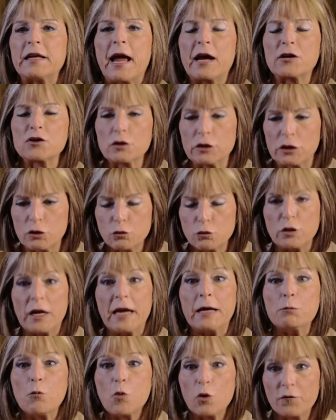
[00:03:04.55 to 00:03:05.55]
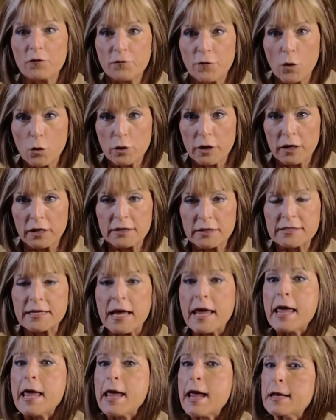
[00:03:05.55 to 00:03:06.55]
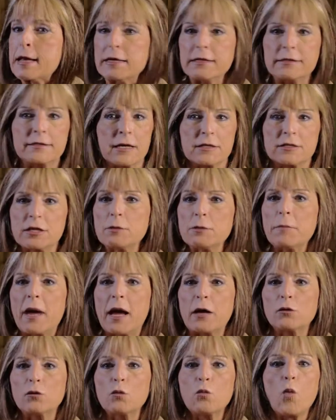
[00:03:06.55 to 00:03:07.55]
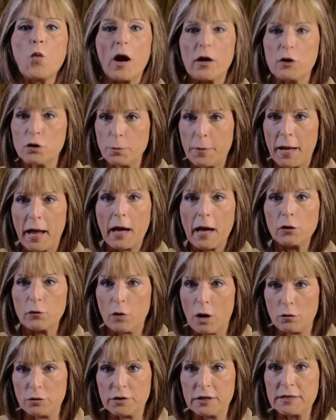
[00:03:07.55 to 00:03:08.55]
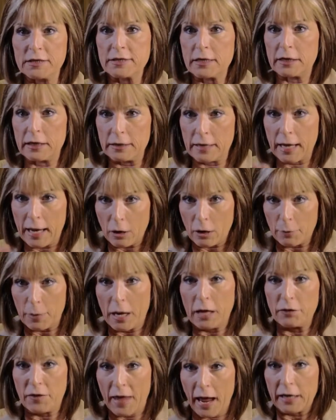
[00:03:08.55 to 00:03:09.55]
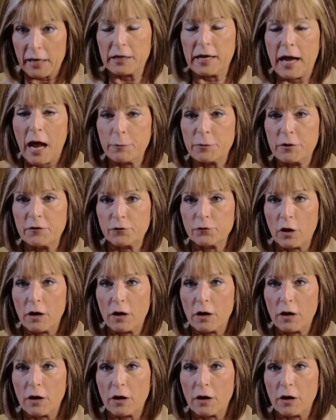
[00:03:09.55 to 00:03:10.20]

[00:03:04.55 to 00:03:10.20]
actually create create more focus, and it doesn't matter what your background is. It can happen, and that can happen for